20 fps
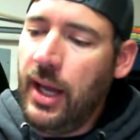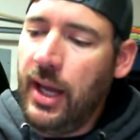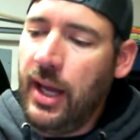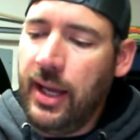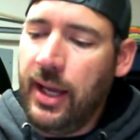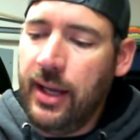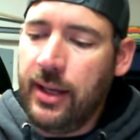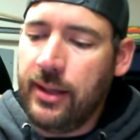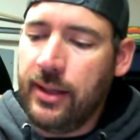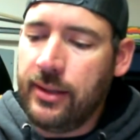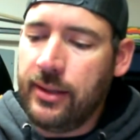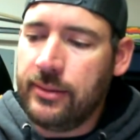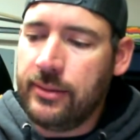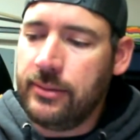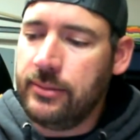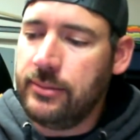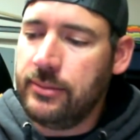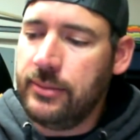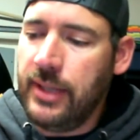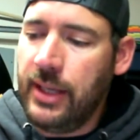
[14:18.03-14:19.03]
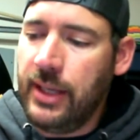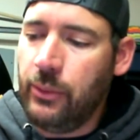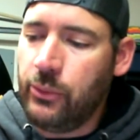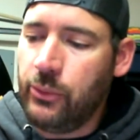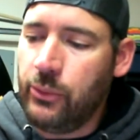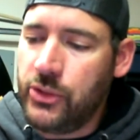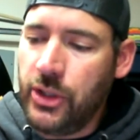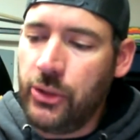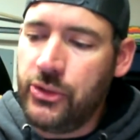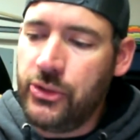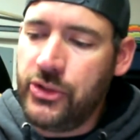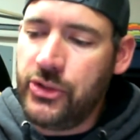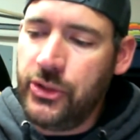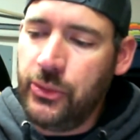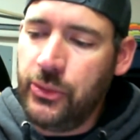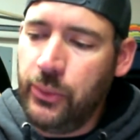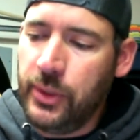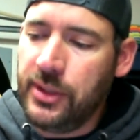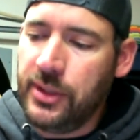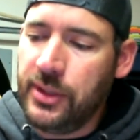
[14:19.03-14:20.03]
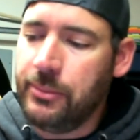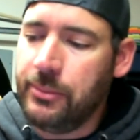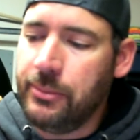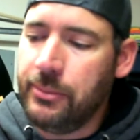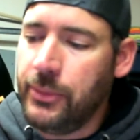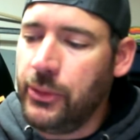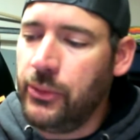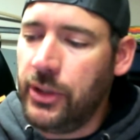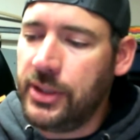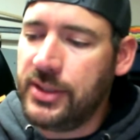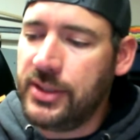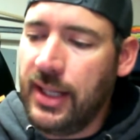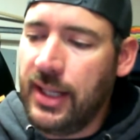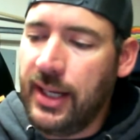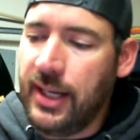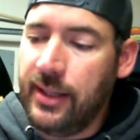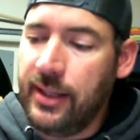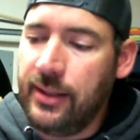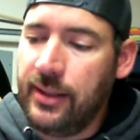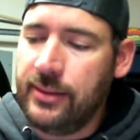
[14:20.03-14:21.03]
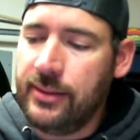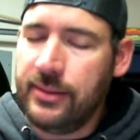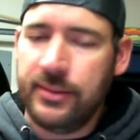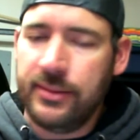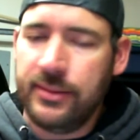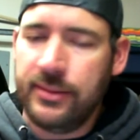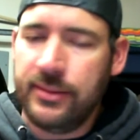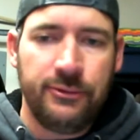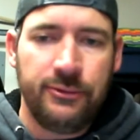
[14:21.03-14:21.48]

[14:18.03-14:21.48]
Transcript: and it shows you what the moon looks like